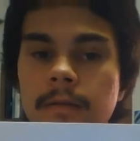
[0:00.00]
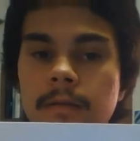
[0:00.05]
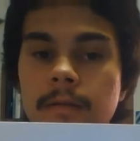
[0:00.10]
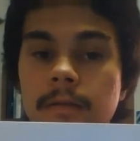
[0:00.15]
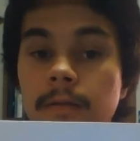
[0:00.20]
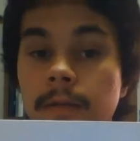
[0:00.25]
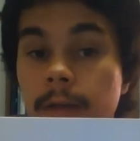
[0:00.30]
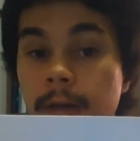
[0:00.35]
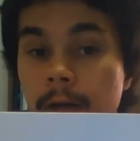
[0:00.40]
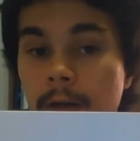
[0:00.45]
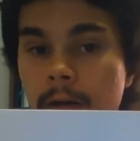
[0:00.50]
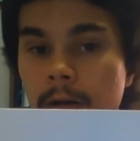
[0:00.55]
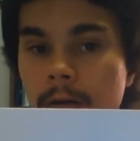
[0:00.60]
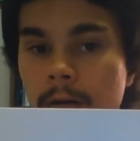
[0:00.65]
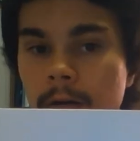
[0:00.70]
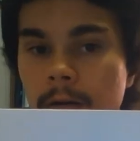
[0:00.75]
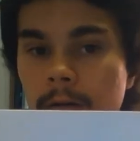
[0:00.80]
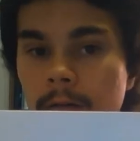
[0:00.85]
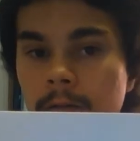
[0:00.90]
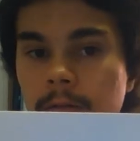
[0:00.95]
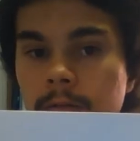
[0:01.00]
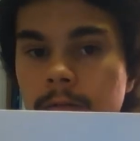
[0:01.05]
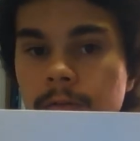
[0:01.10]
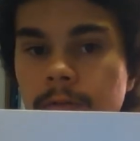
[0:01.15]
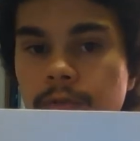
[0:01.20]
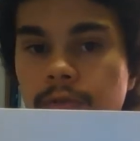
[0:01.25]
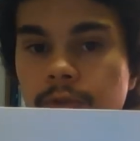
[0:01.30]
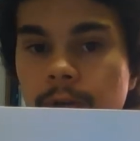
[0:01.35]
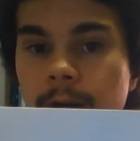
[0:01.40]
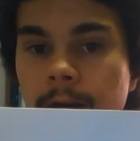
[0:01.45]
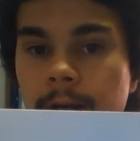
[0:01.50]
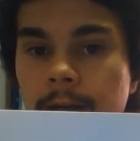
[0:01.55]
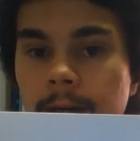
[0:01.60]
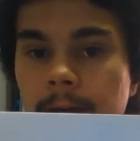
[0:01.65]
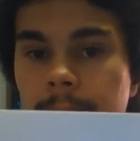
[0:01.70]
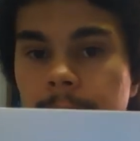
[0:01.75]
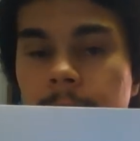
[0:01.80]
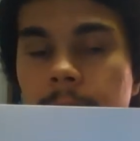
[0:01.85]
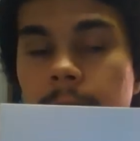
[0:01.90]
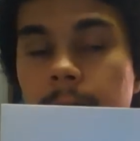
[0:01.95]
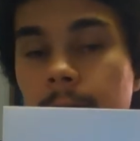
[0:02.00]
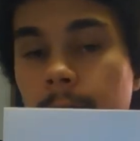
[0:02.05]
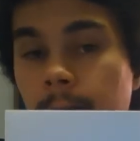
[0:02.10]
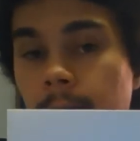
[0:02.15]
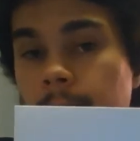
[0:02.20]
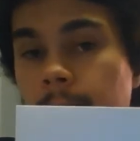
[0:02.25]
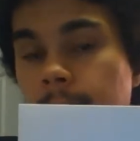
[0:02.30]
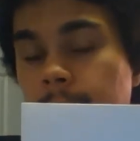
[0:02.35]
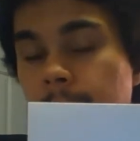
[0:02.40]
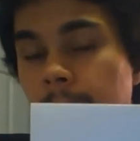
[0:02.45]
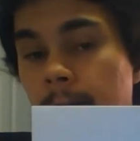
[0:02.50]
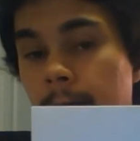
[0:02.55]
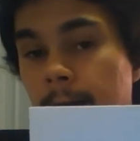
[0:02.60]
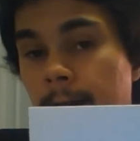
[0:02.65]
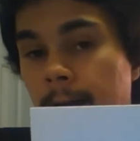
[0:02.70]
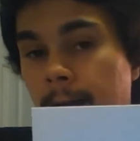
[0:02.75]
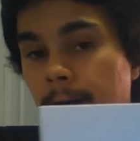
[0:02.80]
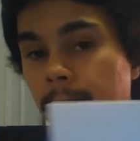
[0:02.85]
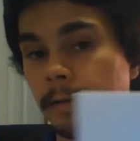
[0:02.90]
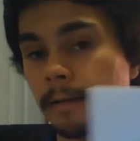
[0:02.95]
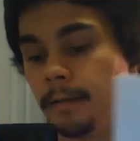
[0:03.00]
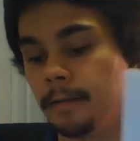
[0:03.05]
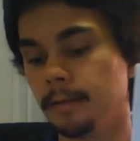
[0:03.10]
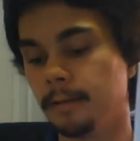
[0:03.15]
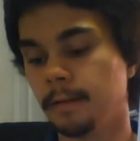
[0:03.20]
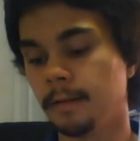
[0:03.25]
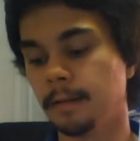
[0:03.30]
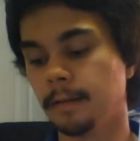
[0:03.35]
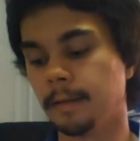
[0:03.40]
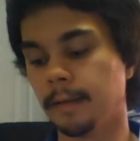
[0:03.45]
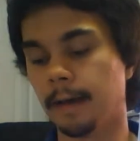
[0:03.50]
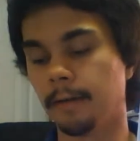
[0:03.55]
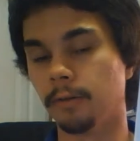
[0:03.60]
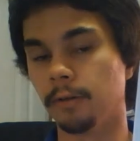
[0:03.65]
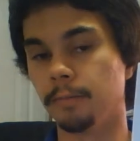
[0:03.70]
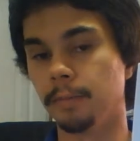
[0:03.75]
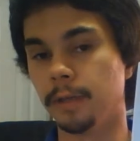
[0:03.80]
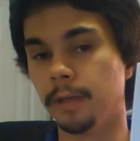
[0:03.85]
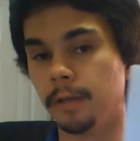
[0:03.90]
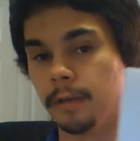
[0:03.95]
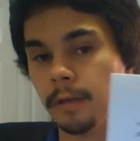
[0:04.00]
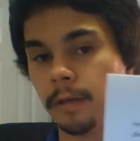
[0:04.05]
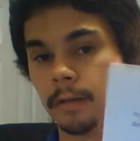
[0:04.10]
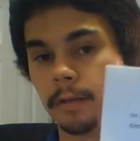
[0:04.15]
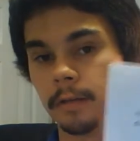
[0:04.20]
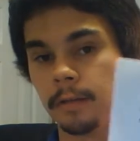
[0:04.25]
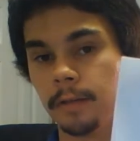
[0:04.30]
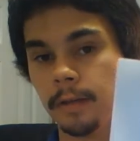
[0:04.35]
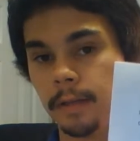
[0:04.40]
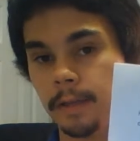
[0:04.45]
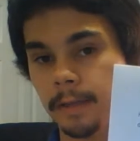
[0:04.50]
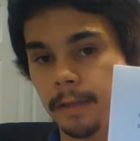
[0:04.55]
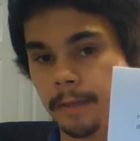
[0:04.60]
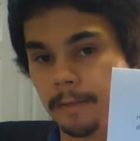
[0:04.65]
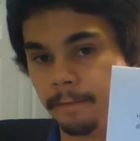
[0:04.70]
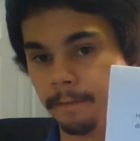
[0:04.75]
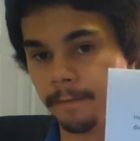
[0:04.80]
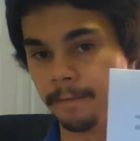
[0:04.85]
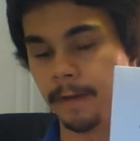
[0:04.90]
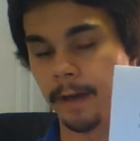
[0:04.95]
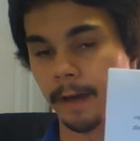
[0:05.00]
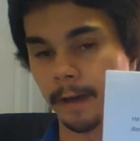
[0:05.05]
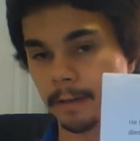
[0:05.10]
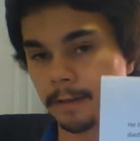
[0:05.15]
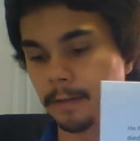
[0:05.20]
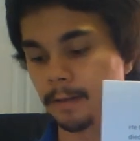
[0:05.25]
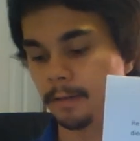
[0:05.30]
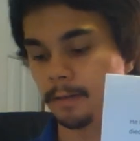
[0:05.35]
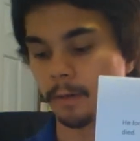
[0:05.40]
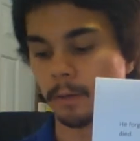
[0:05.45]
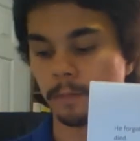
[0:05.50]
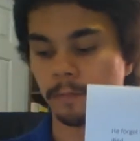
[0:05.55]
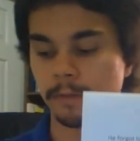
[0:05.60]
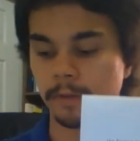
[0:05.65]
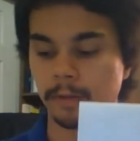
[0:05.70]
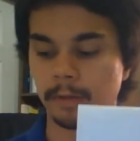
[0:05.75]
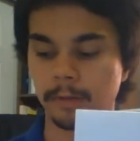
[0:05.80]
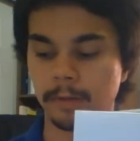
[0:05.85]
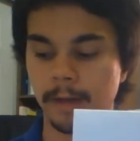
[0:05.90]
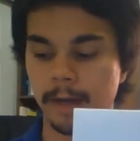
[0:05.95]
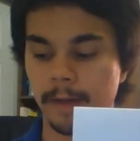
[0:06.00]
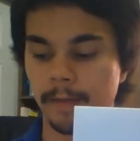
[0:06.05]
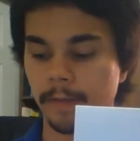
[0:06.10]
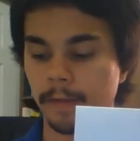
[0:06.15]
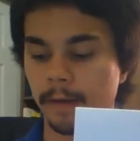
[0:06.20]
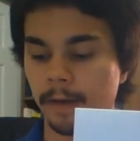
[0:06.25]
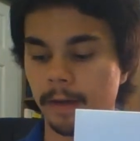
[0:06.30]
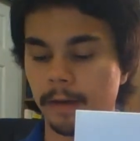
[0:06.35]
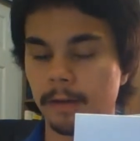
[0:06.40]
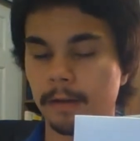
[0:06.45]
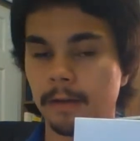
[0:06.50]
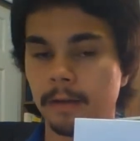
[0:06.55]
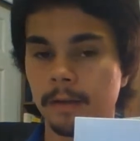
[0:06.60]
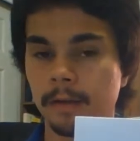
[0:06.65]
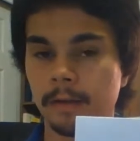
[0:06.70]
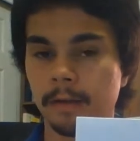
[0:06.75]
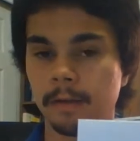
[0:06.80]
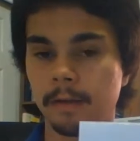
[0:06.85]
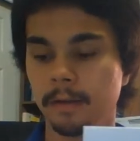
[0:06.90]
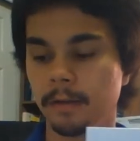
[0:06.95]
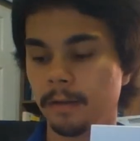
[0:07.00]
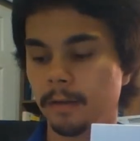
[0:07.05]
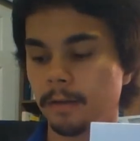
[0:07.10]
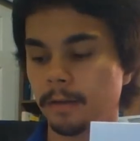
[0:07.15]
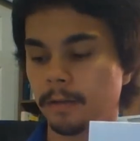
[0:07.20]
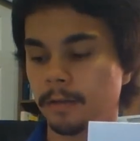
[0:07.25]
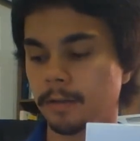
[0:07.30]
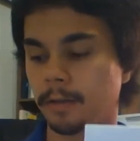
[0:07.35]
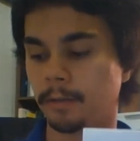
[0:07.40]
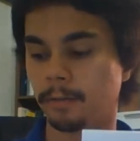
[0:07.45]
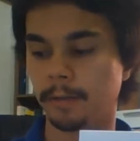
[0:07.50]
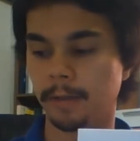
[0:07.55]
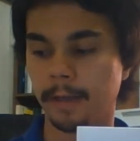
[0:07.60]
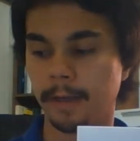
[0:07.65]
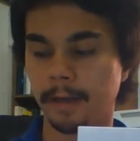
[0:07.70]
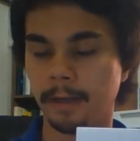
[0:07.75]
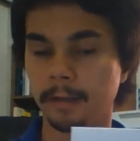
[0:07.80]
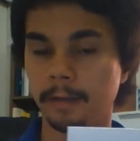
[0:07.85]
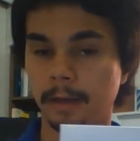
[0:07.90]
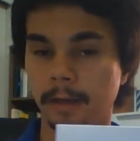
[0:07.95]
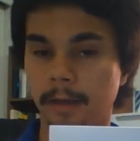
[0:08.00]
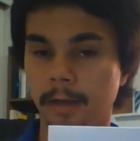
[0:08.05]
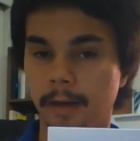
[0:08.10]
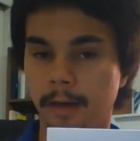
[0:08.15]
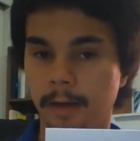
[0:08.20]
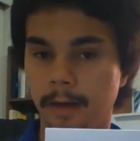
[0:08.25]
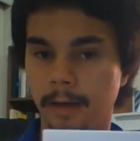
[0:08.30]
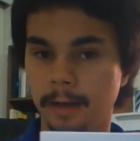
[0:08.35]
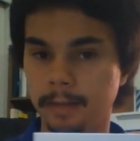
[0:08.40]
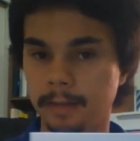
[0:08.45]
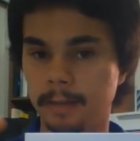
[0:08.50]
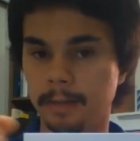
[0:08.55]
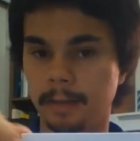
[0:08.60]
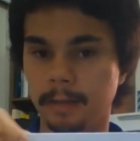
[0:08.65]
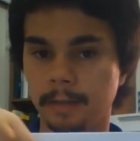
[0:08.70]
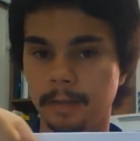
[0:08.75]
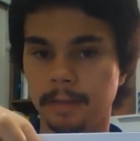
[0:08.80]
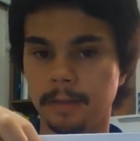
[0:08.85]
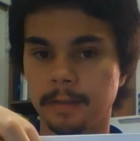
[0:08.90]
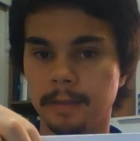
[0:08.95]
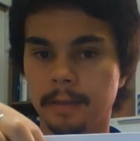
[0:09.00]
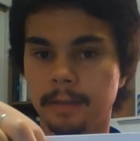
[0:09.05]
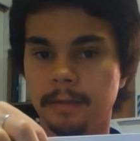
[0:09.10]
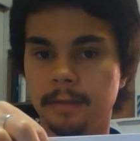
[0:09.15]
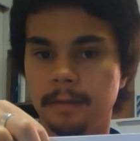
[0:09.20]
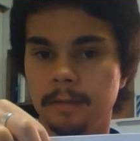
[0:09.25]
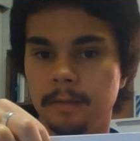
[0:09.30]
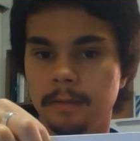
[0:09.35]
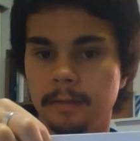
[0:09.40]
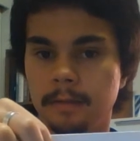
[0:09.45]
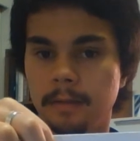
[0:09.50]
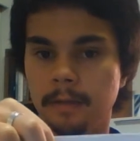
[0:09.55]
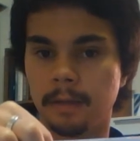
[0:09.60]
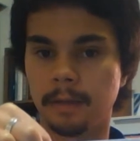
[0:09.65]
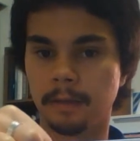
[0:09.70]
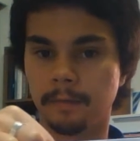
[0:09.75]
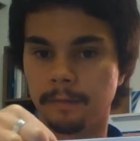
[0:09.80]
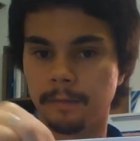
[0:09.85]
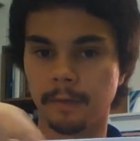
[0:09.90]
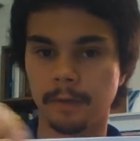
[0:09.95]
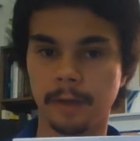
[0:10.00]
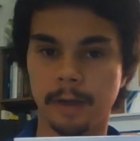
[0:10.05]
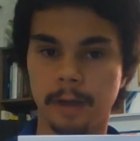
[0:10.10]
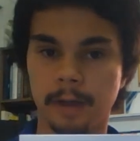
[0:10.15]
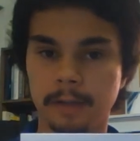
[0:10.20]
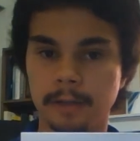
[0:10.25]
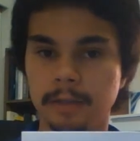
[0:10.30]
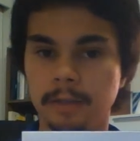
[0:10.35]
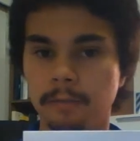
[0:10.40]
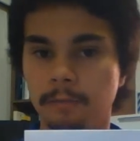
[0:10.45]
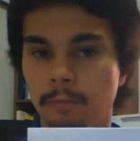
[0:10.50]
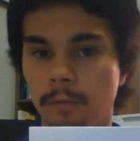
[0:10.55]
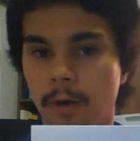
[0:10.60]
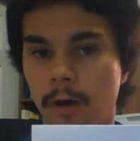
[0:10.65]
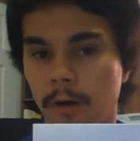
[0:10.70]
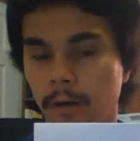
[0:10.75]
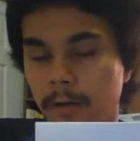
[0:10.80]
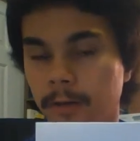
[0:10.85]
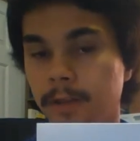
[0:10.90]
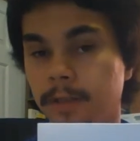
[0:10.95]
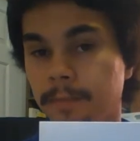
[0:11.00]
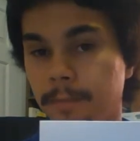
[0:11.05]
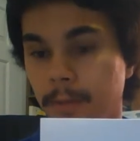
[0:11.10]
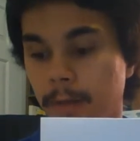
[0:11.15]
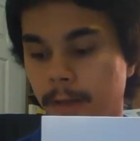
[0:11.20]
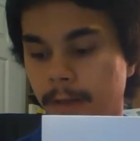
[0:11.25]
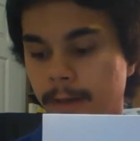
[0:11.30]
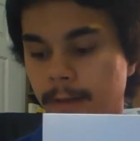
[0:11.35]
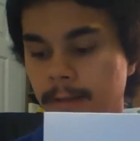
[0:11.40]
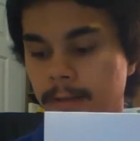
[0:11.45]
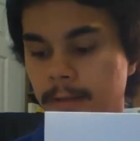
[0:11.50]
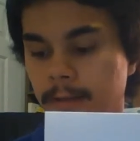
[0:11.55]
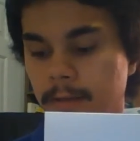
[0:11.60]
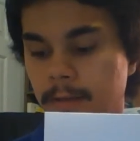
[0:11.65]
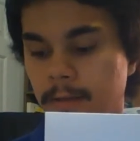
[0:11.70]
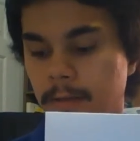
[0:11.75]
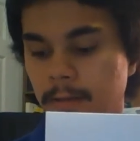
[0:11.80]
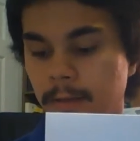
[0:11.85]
They all dried up and died. That would be the effect. Hopefully you got that. So again, the cause is he forgot to water his plants.